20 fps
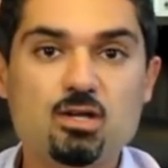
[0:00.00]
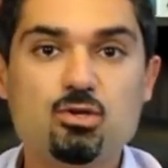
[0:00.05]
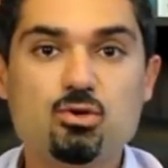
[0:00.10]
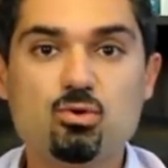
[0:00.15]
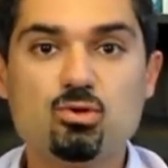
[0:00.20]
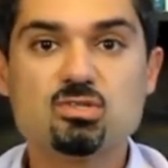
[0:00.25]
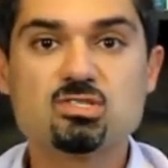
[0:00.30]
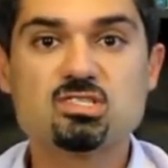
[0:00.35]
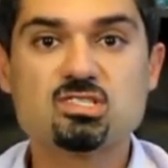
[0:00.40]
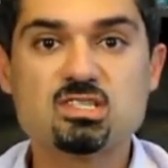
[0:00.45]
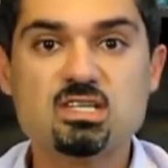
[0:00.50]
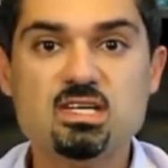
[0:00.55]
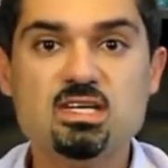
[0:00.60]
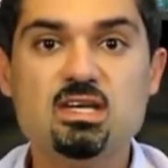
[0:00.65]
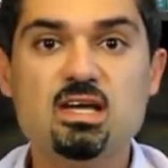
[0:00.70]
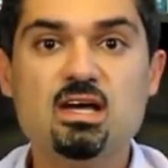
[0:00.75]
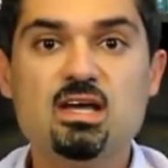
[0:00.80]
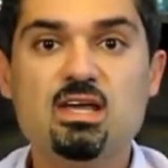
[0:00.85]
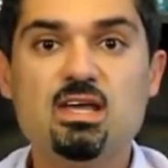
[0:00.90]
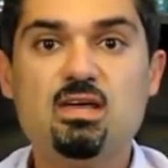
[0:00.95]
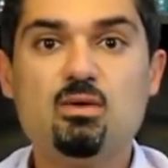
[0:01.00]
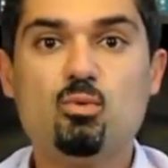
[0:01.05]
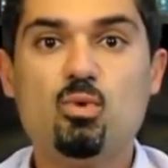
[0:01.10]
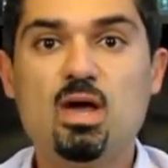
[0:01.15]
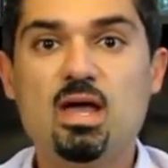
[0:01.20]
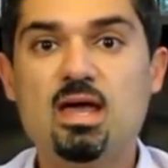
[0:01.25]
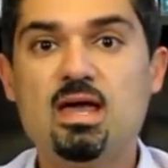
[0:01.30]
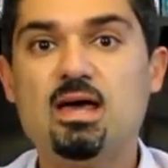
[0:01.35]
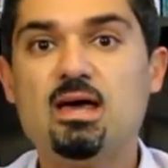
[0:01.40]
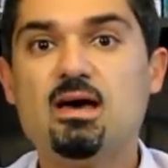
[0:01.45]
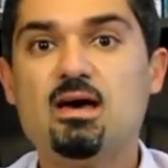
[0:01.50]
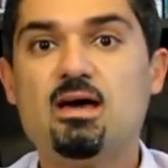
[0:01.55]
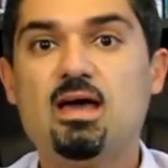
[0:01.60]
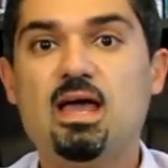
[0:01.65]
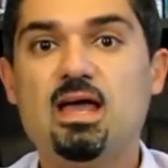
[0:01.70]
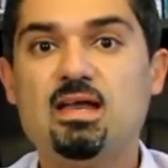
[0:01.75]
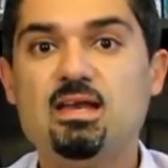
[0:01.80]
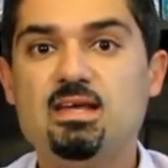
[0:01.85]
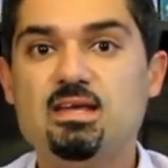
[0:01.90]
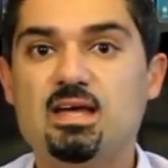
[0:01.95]
You will see where
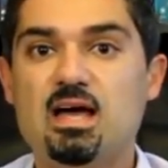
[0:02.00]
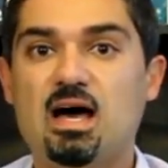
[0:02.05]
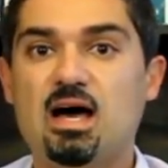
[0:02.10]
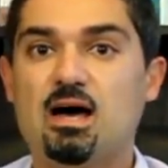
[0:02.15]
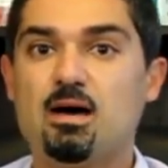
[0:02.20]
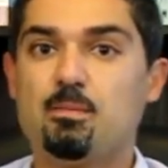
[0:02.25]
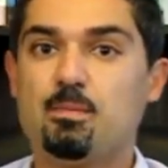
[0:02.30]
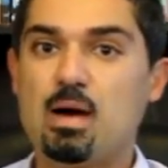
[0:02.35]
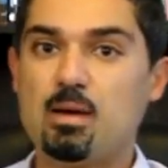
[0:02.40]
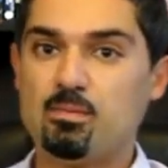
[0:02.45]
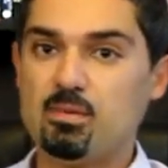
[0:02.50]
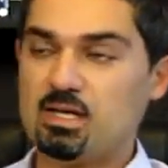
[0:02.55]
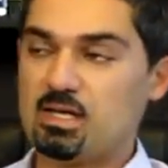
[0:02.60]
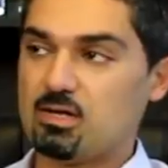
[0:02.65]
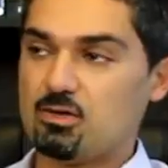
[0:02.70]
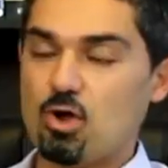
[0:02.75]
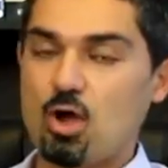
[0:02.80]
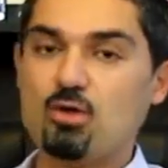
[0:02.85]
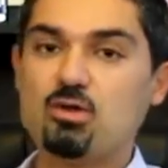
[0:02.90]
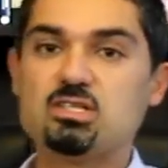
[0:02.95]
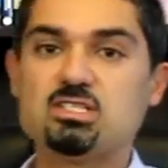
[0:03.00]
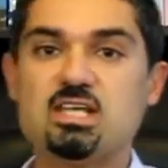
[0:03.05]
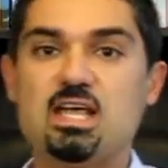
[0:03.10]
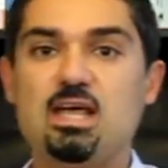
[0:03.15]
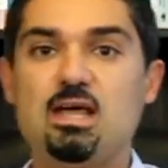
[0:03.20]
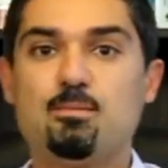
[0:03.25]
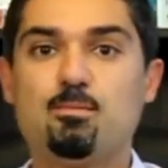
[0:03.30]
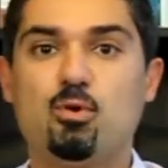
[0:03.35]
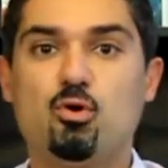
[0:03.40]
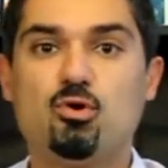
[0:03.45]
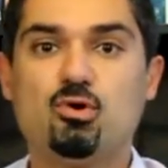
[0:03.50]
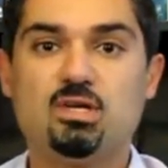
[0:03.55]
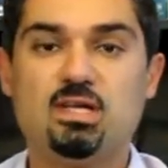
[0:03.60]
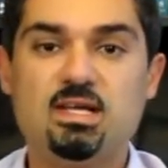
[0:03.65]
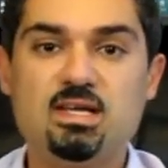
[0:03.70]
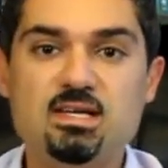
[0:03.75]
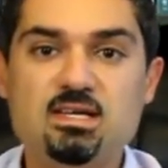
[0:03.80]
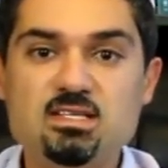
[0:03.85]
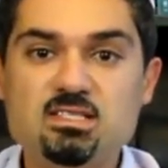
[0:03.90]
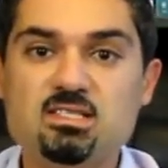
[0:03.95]
any uh, public notice board
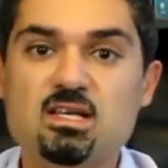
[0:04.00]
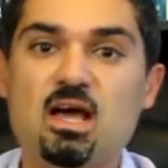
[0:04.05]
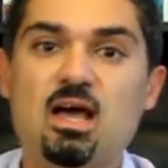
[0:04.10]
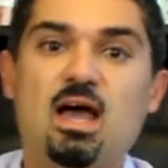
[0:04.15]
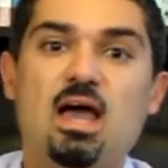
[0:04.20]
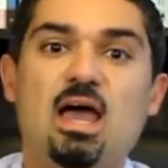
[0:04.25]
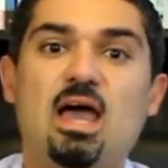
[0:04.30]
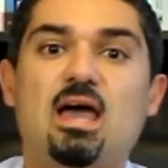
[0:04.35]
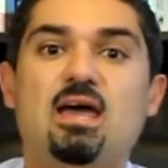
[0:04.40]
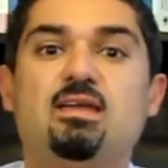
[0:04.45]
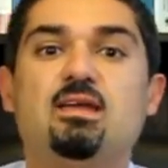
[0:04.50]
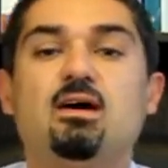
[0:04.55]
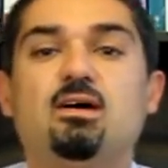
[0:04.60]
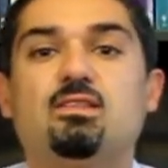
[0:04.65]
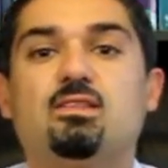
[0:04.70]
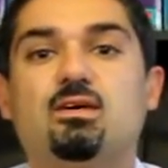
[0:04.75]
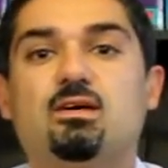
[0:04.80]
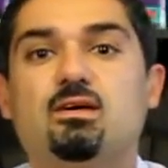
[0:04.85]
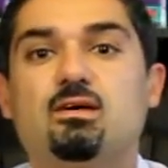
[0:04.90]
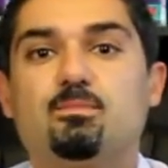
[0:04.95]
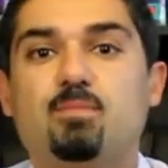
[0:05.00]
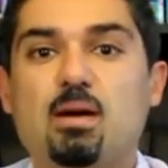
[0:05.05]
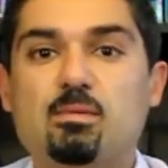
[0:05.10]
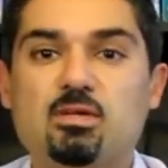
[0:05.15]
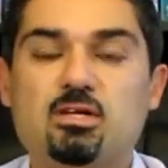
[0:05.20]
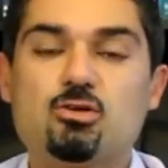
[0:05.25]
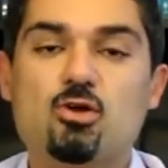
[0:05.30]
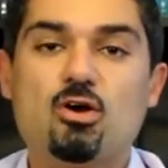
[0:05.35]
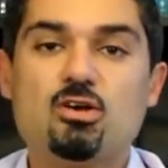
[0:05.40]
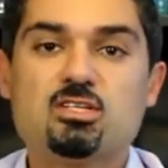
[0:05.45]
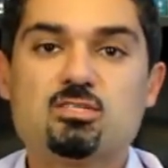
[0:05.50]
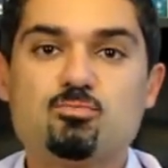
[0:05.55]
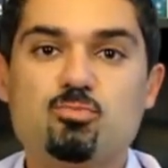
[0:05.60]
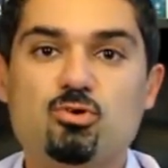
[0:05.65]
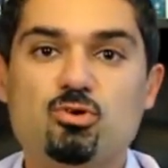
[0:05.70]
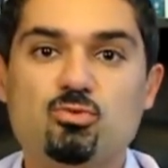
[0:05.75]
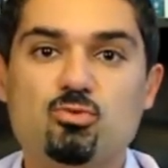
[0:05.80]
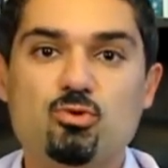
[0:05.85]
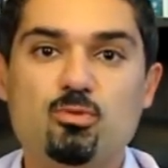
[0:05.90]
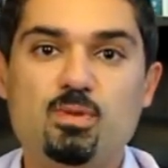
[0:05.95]
is, and the public notice
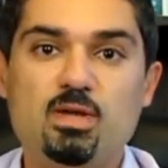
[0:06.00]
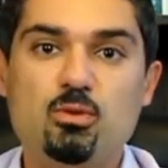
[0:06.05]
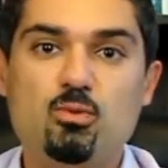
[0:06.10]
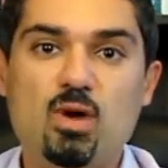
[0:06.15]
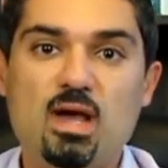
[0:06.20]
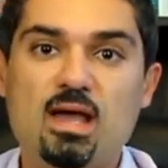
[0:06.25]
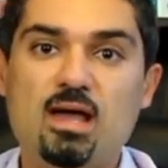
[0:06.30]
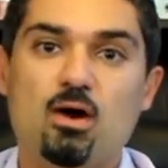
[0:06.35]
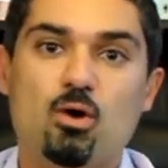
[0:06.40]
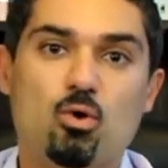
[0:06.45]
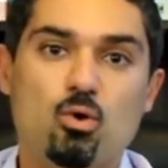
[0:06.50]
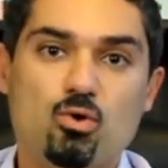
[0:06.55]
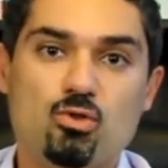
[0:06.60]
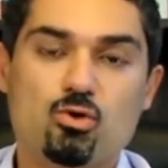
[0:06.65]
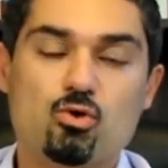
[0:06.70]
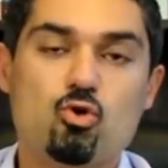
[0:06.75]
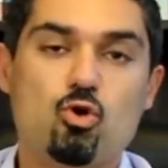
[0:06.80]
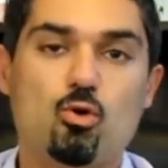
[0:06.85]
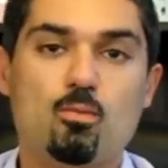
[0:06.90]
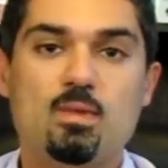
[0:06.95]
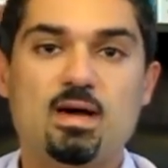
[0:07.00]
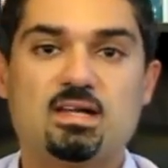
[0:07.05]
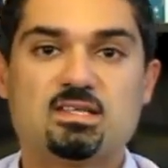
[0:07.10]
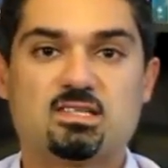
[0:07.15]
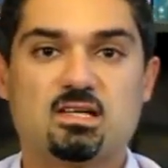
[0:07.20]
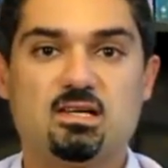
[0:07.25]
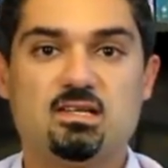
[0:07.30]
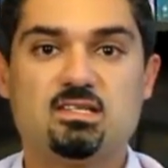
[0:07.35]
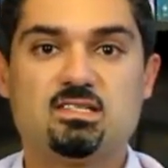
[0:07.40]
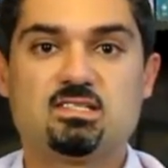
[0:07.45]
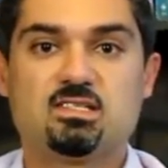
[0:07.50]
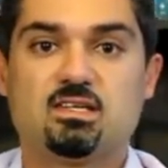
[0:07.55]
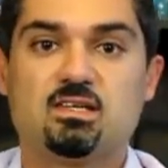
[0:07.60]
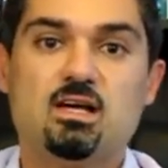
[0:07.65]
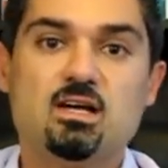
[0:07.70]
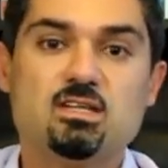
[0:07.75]
board will be where all the court matters are listed.